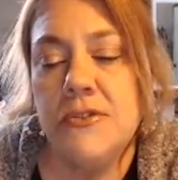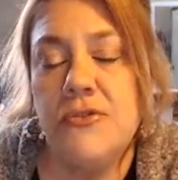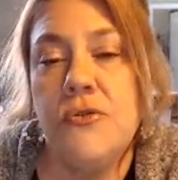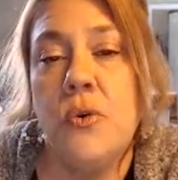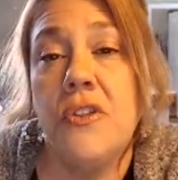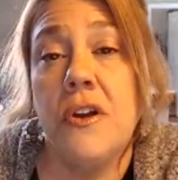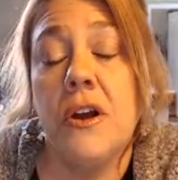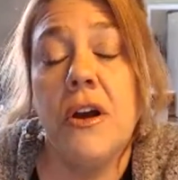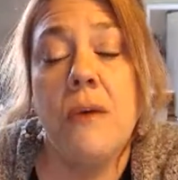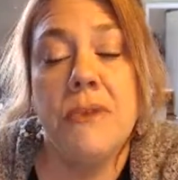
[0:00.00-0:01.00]
for the
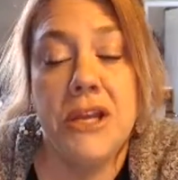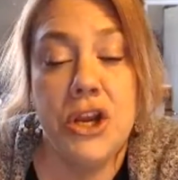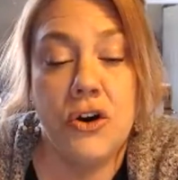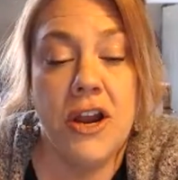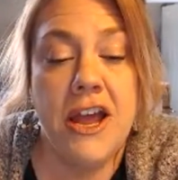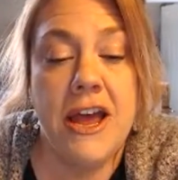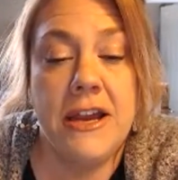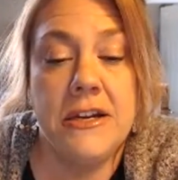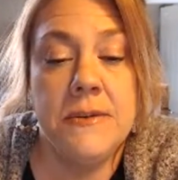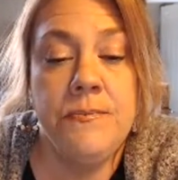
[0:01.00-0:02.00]
coming year ahead.